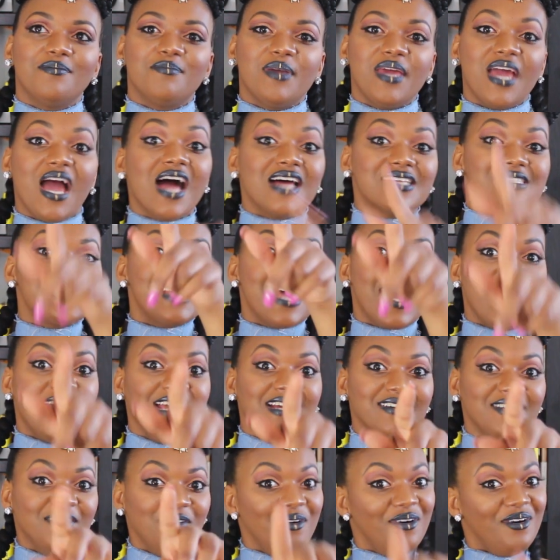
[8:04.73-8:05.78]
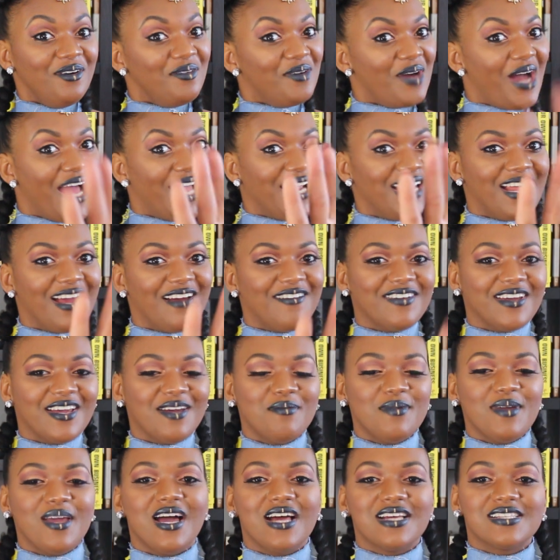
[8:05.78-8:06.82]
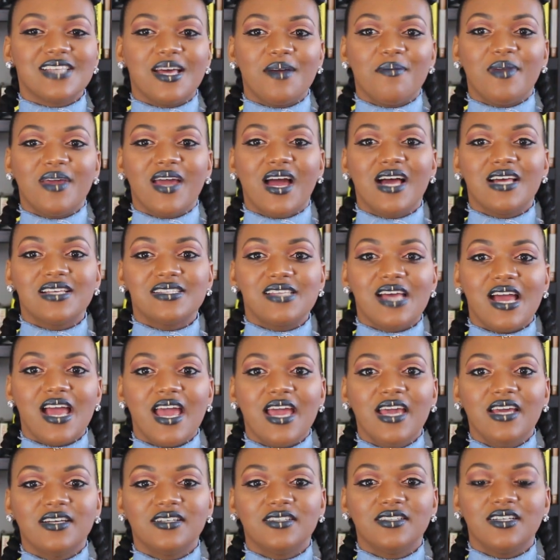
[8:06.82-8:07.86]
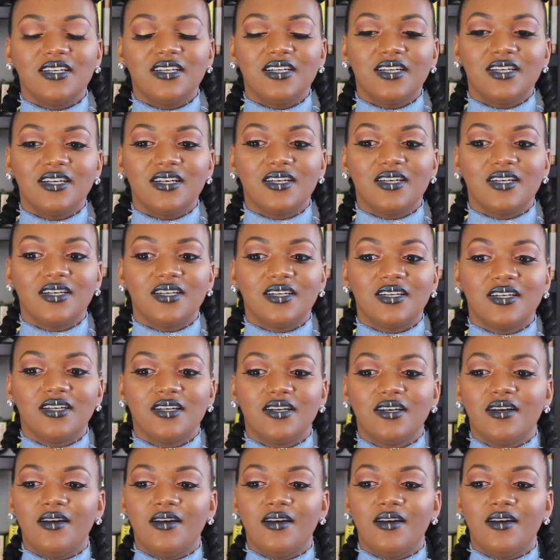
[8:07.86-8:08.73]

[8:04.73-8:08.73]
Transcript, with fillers: Beyonce. Ooh, how did I forget Beyonce? Beyonce, uh,